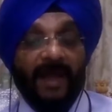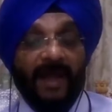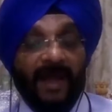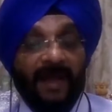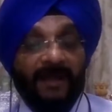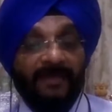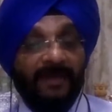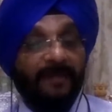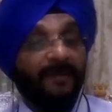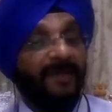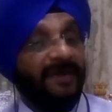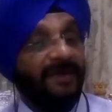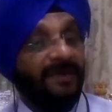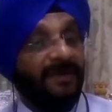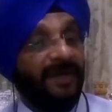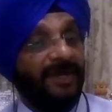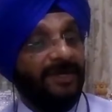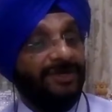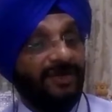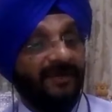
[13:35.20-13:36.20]
And the
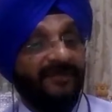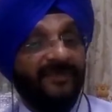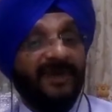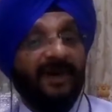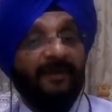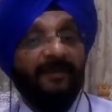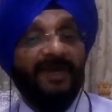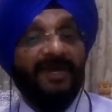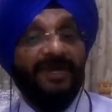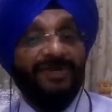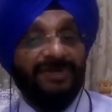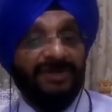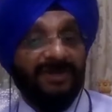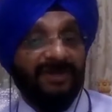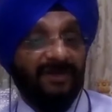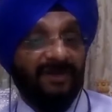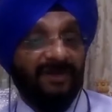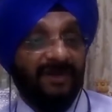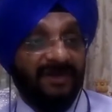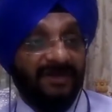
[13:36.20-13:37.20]
nature of
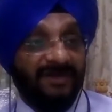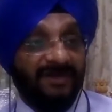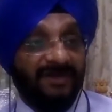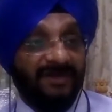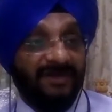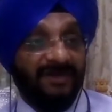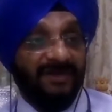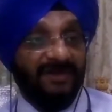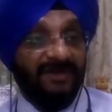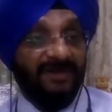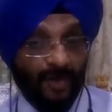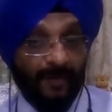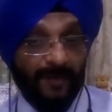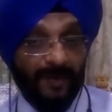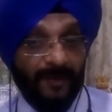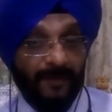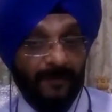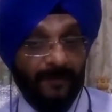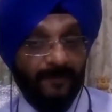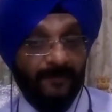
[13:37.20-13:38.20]
communication is very
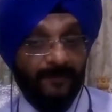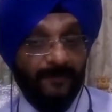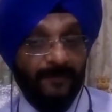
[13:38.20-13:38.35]
open.